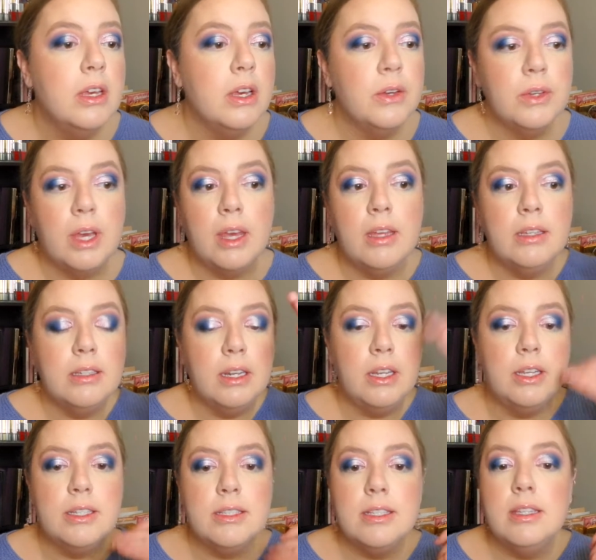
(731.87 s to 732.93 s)
Okay, now
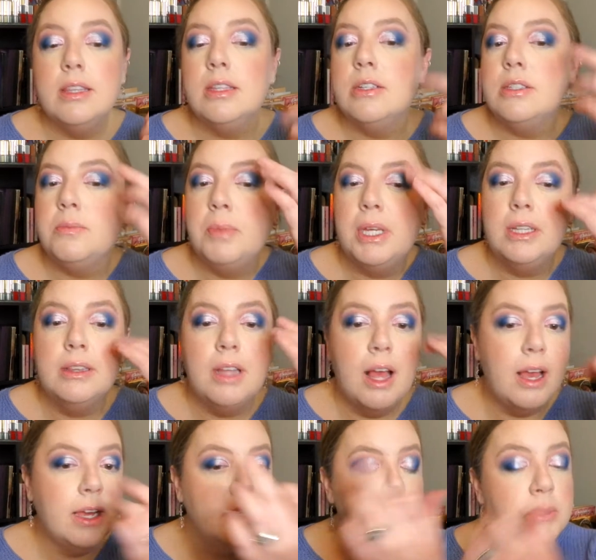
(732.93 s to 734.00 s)
you can see that there's a big
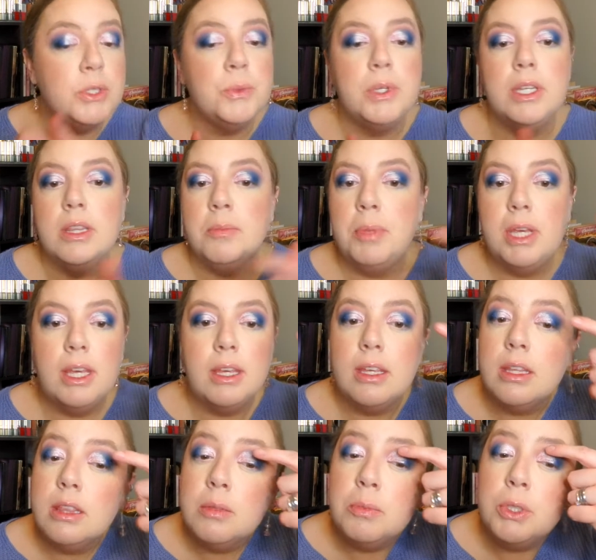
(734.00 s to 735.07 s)
line between the pink
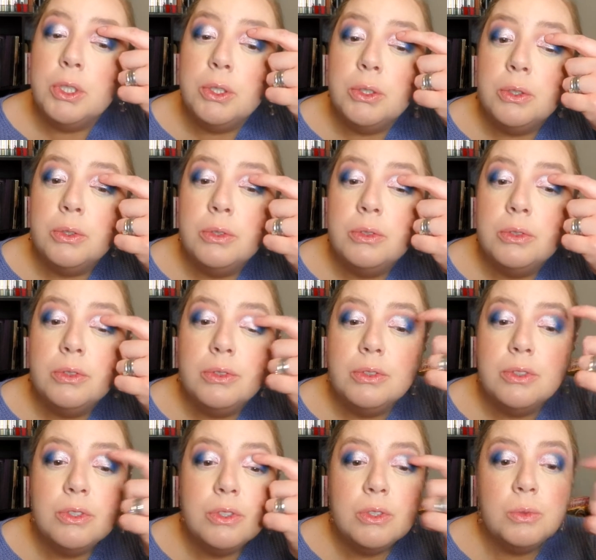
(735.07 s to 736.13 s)
and the blue,
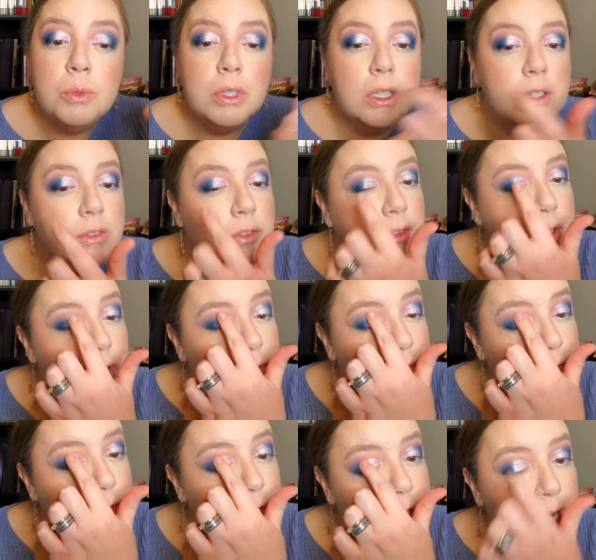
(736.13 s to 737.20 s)
so we're going to
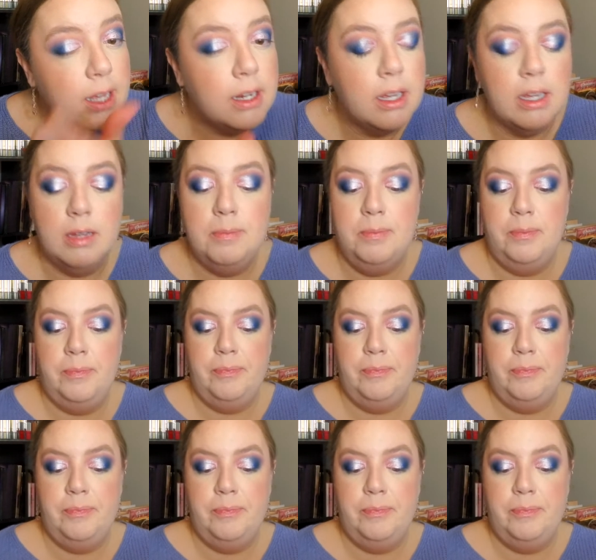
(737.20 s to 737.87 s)
cover that up